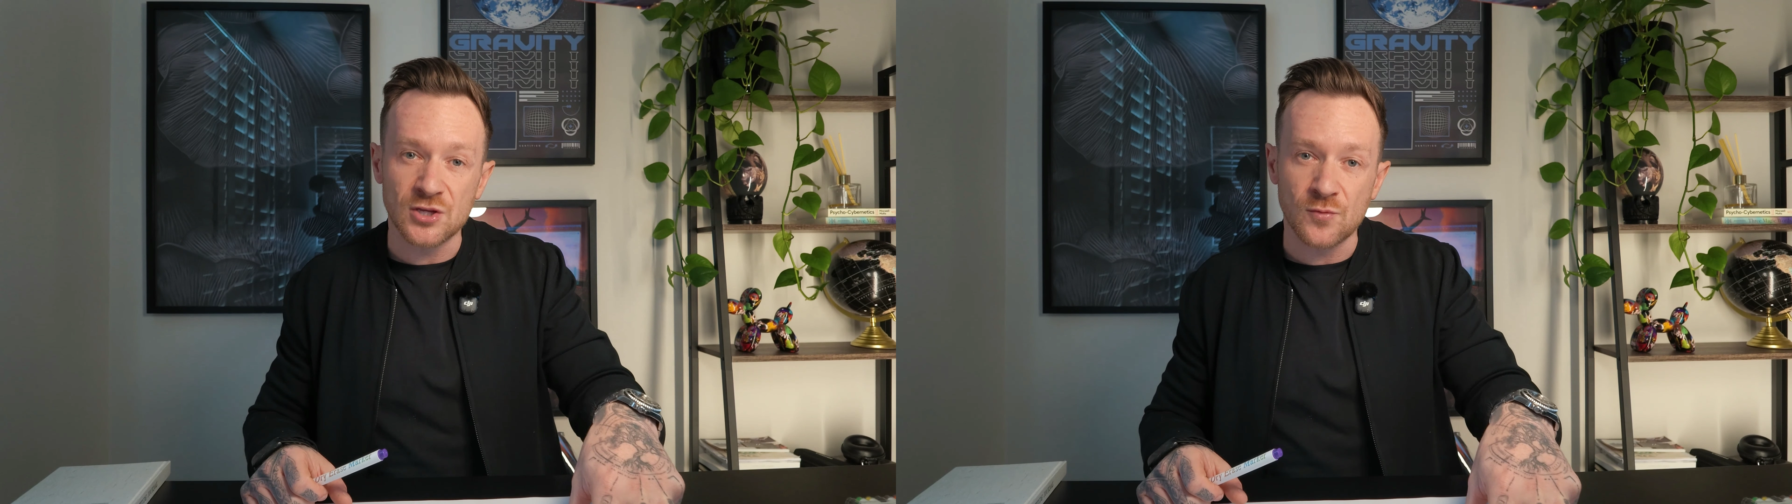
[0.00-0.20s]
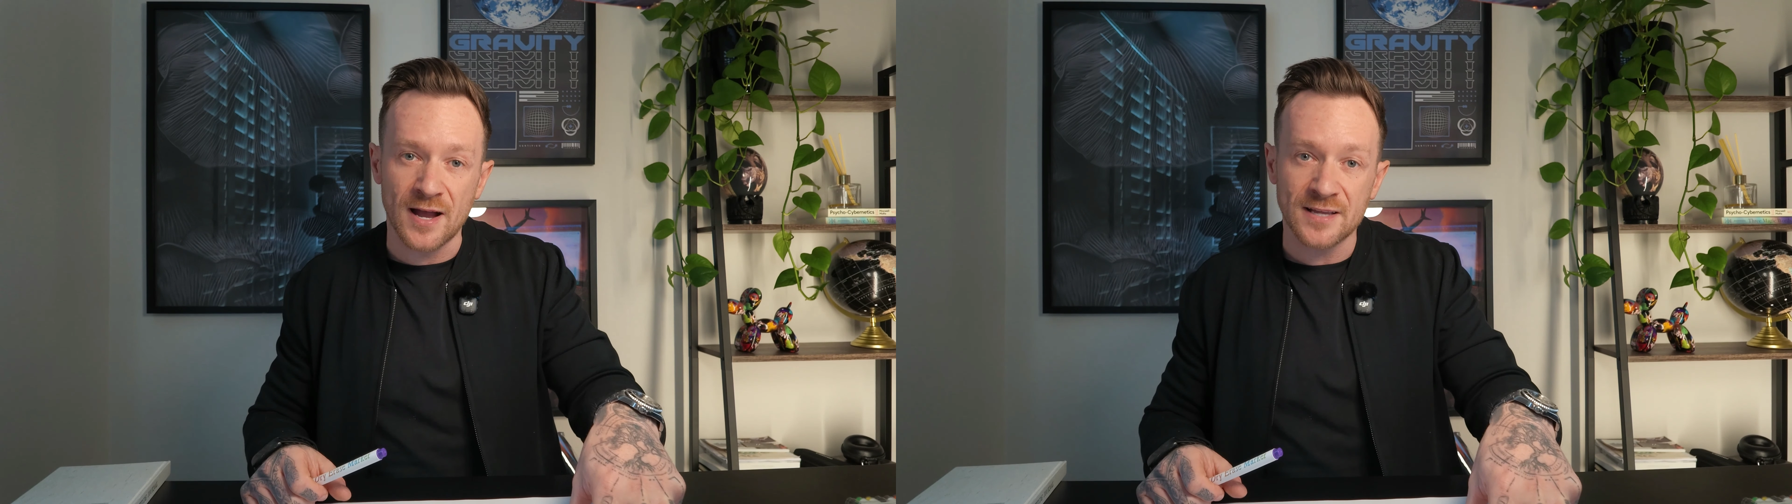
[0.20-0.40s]

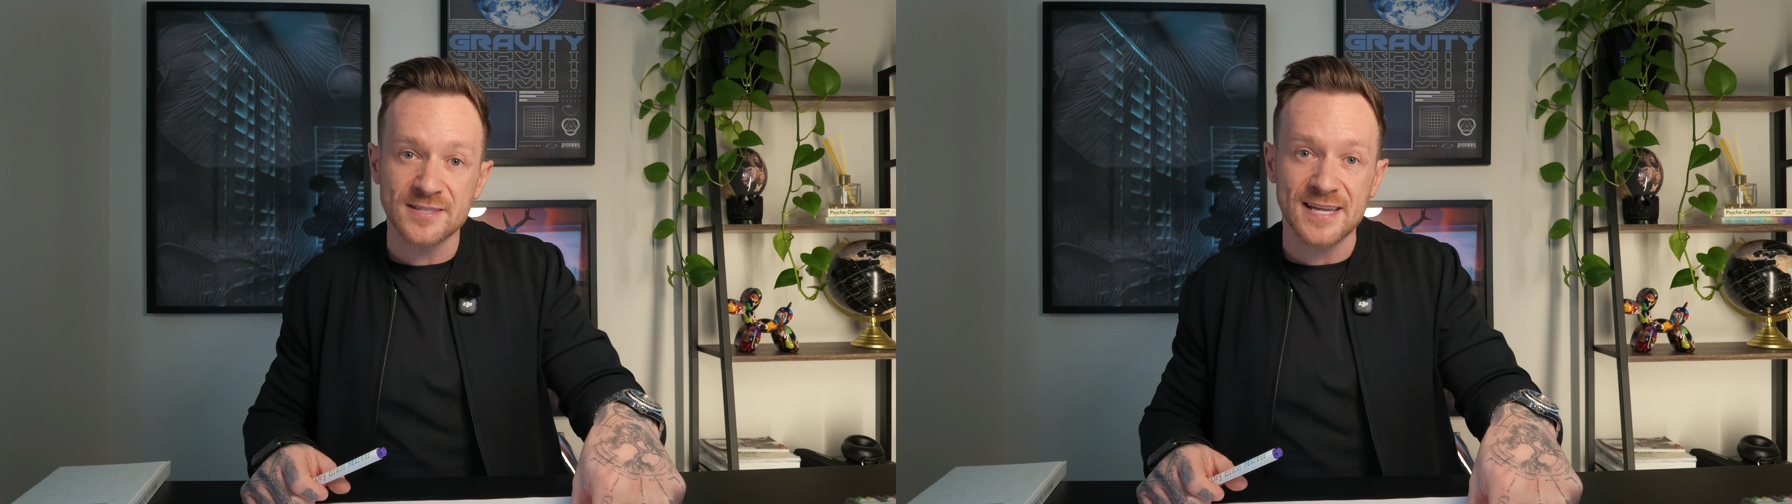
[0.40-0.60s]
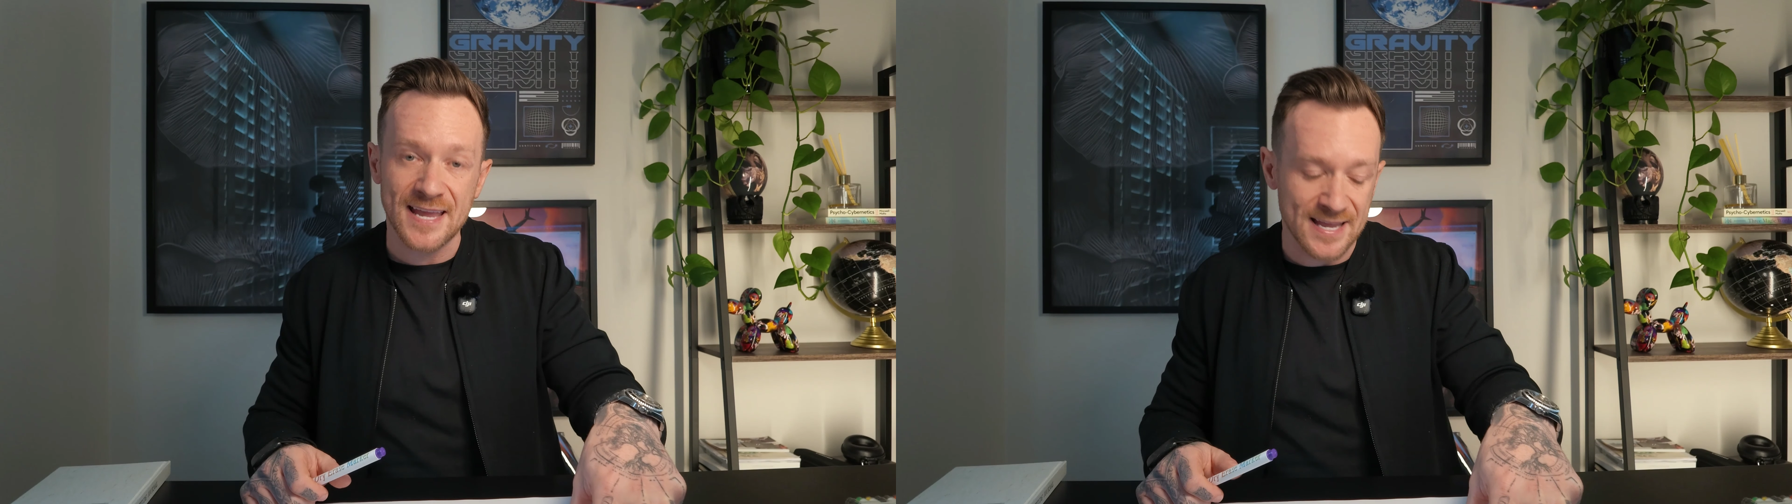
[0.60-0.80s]
you
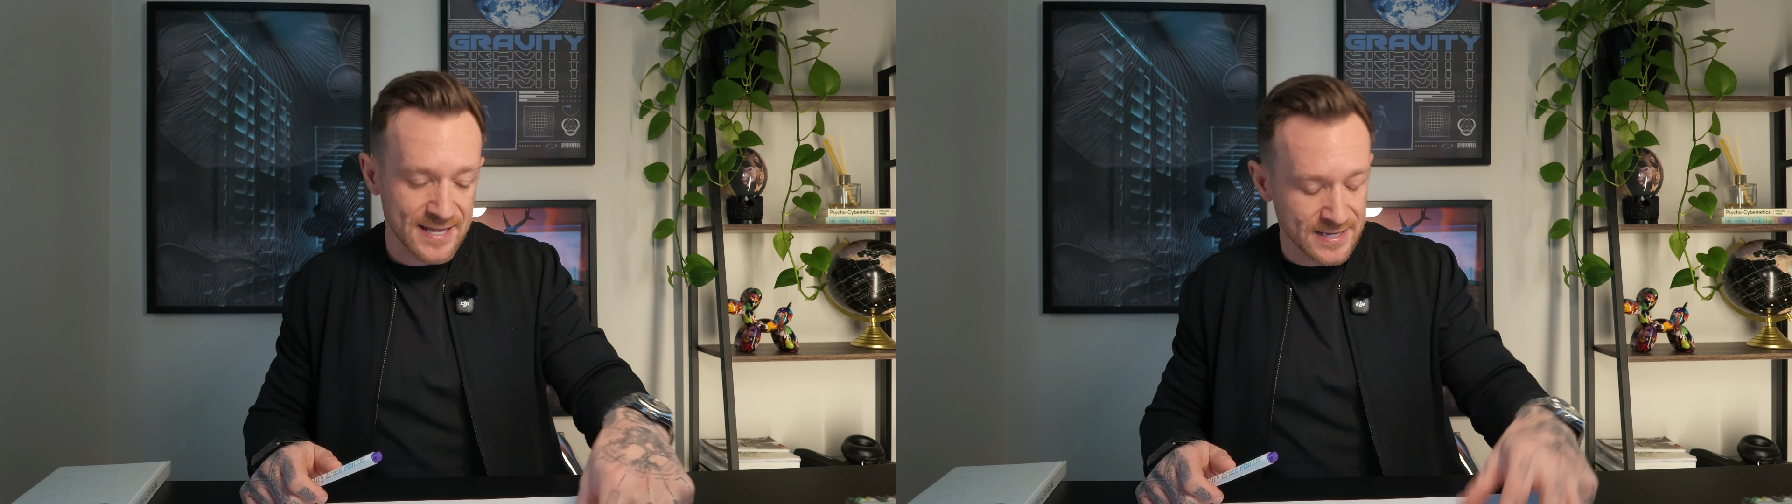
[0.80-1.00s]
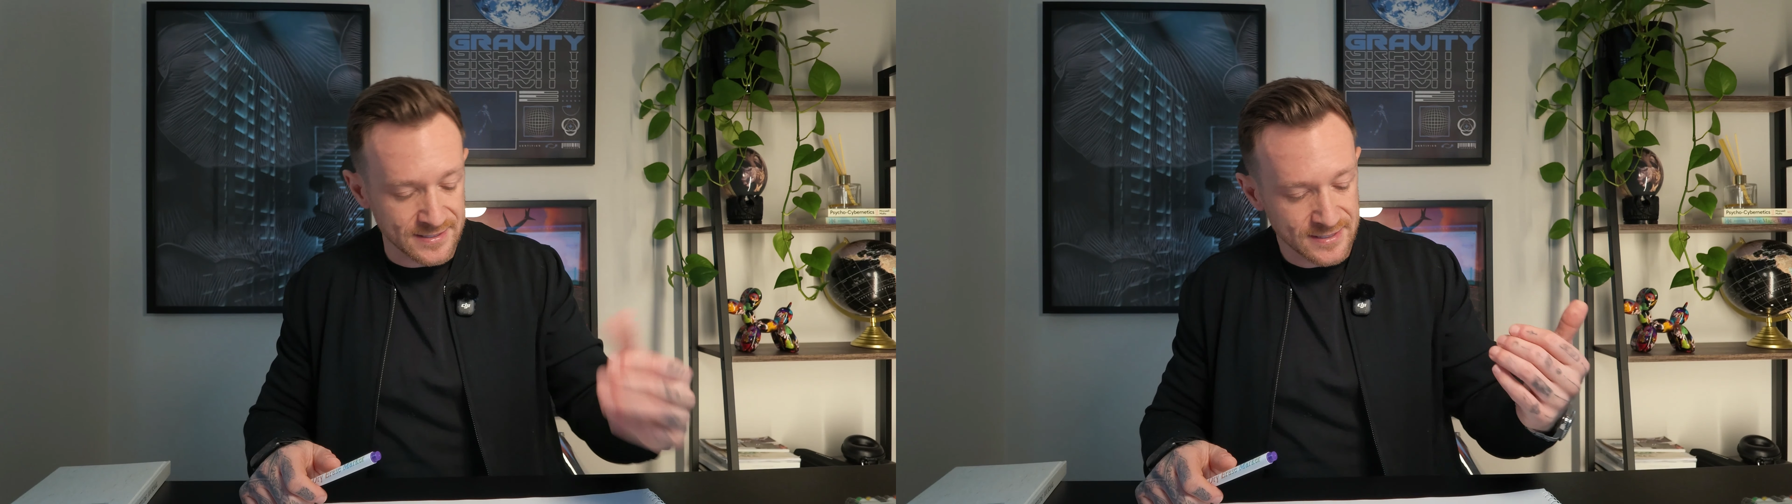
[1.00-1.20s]
ask
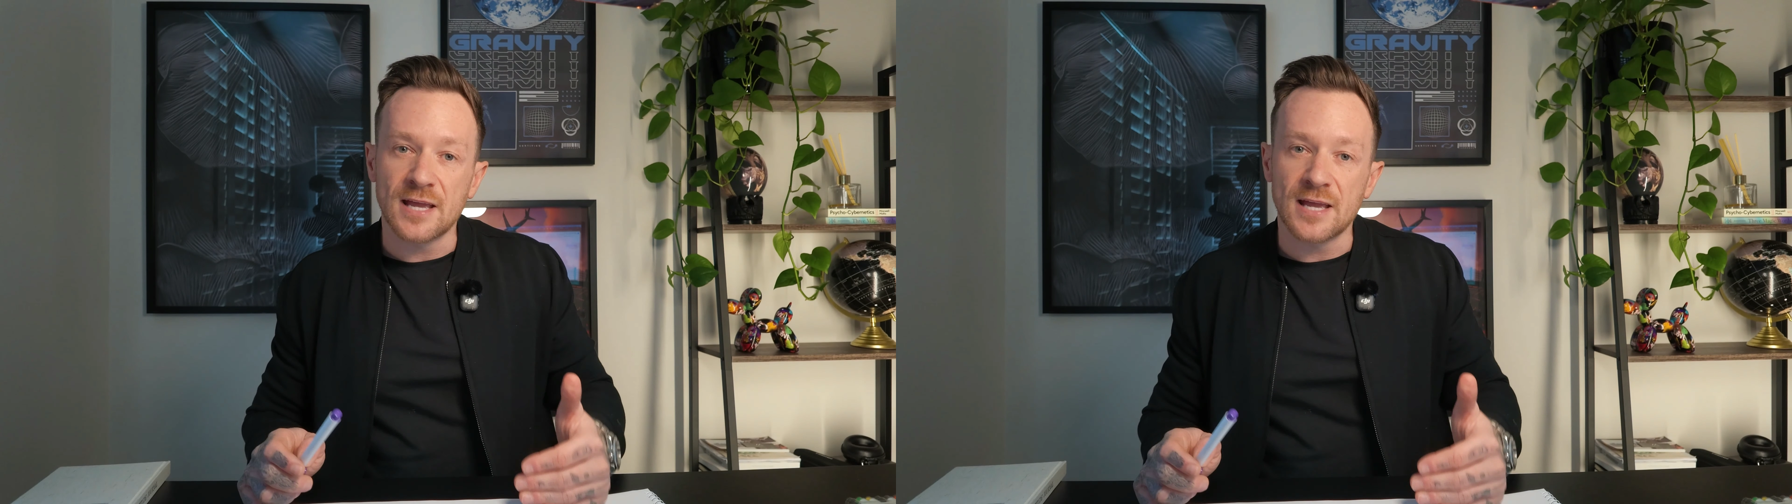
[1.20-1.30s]
is,